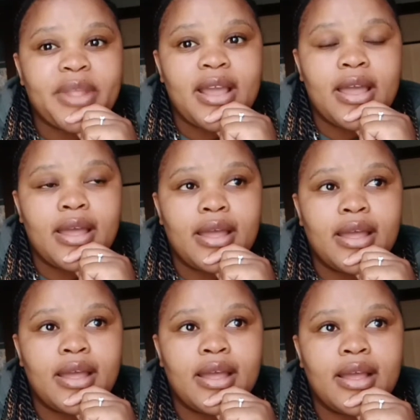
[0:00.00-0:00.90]

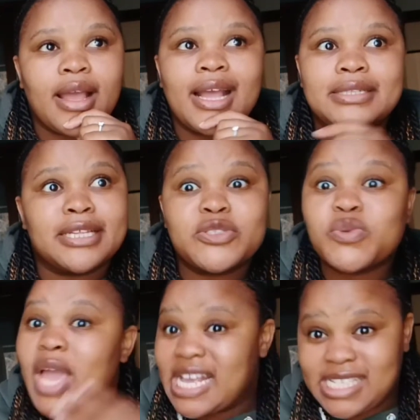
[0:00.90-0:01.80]
And that's
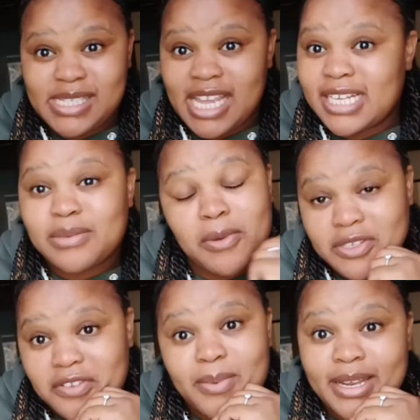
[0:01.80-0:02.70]
where I stayed
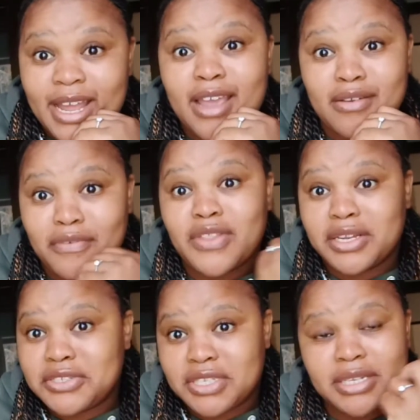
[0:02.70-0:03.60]
most of my life. That
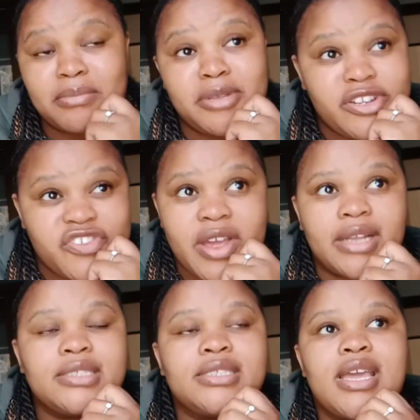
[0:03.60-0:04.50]
is in
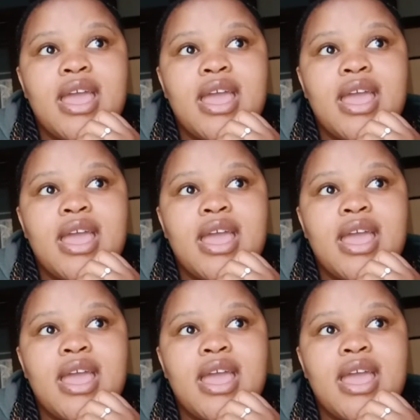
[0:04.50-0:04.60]
Midrand.